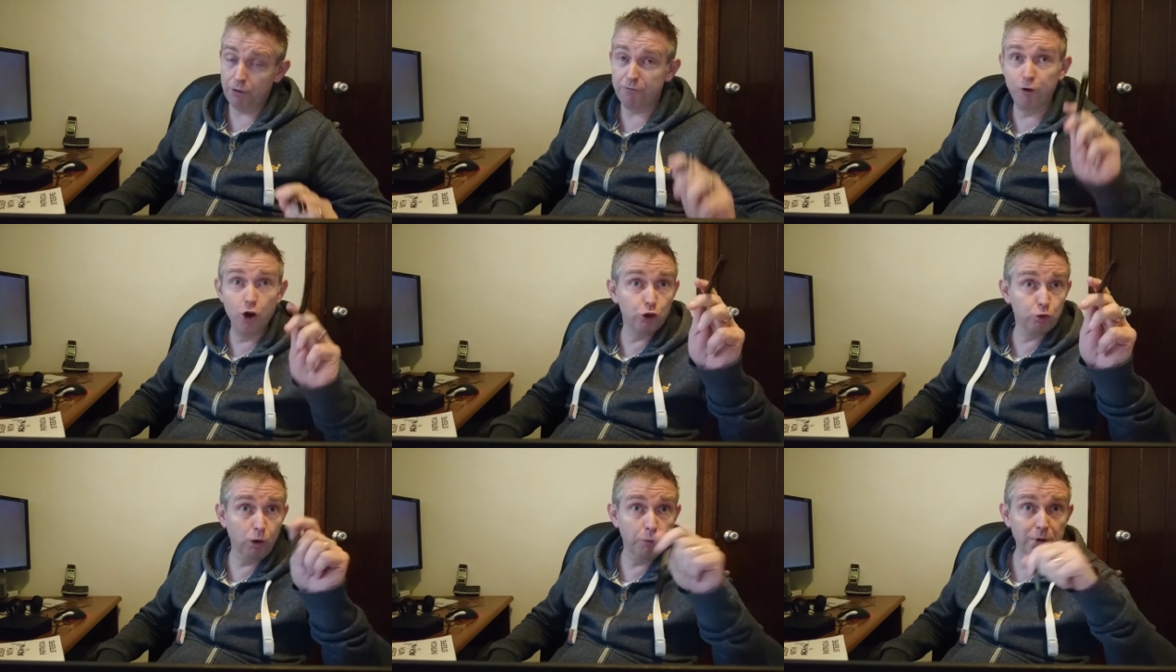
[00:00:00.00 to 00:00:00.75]
the
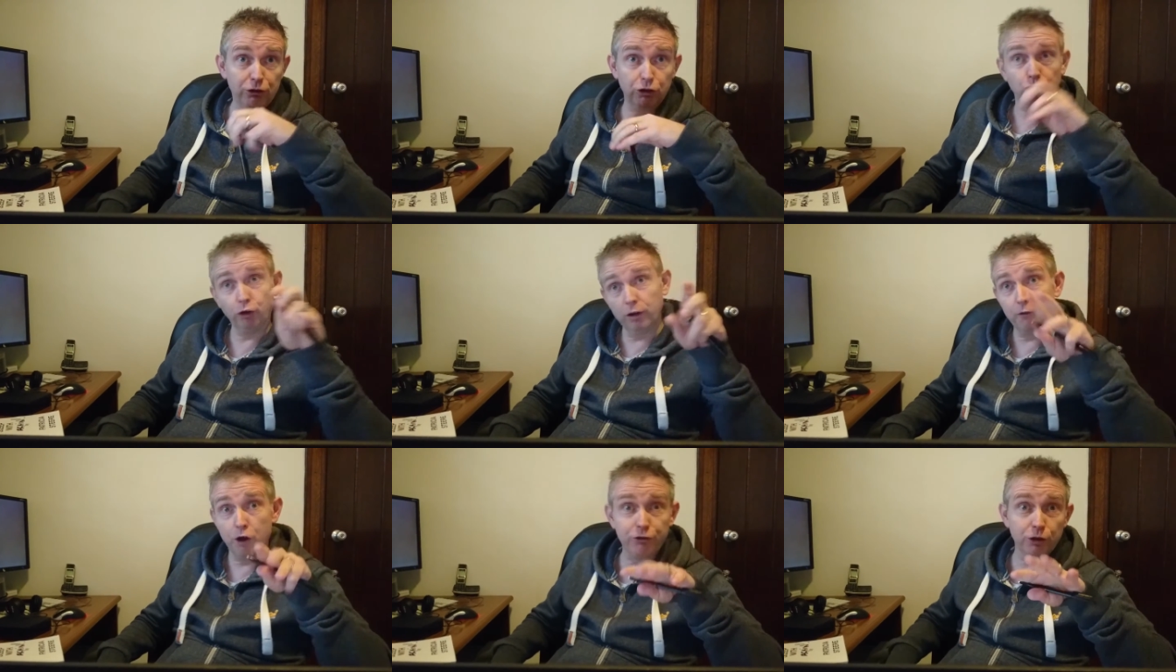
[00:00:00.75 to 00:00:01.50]
first one which you took the
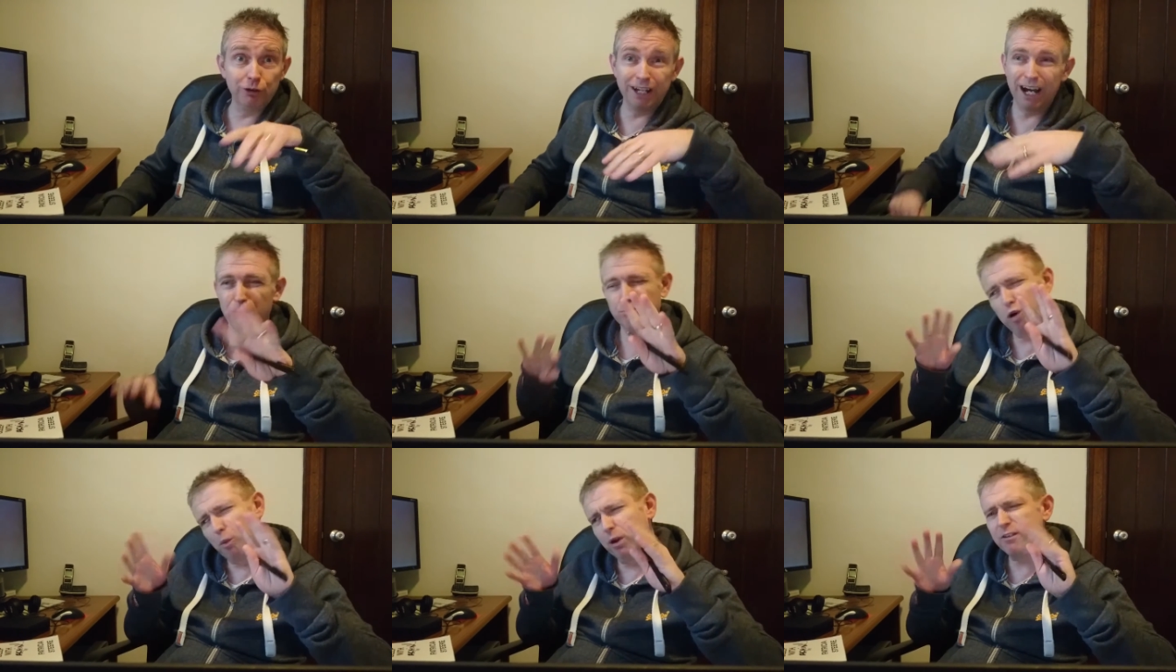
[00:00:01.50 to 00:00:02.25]
first two down
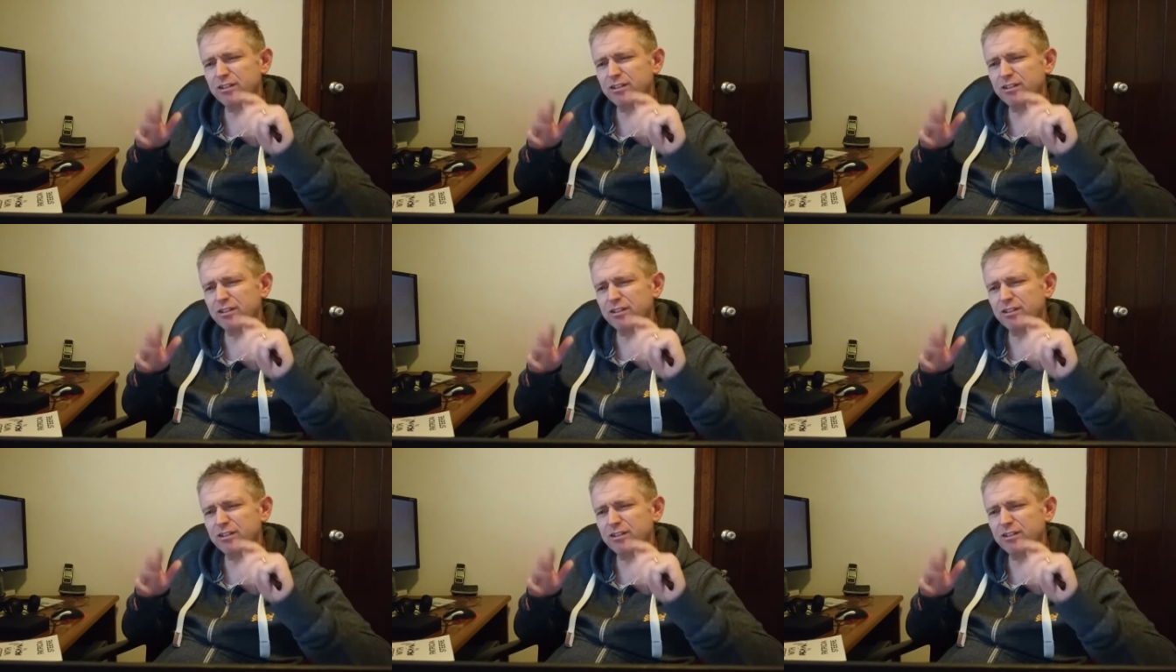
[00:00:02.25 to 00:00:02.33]
probably